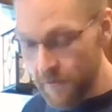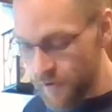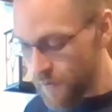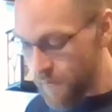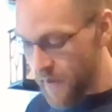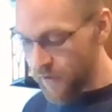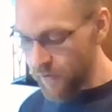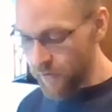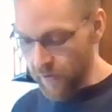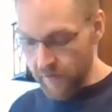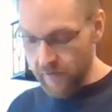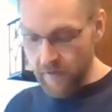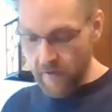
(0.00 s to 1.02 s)
when you make
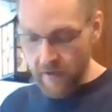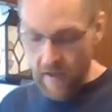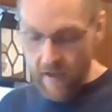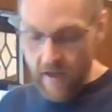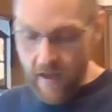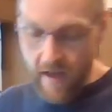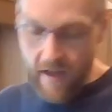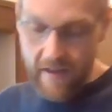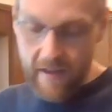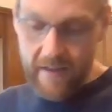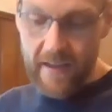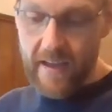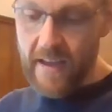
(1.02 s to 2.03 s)
yours.
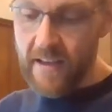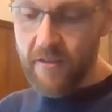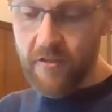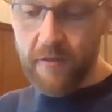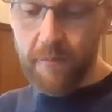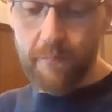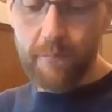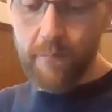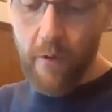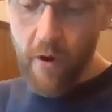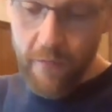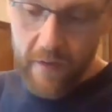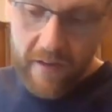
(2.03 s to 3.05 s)
It is just
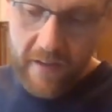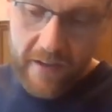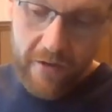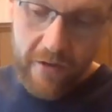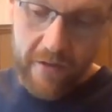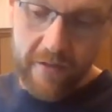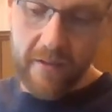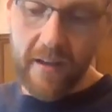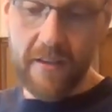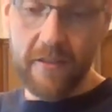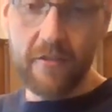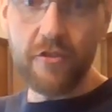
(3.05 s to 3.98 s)
perfectly cooked. It's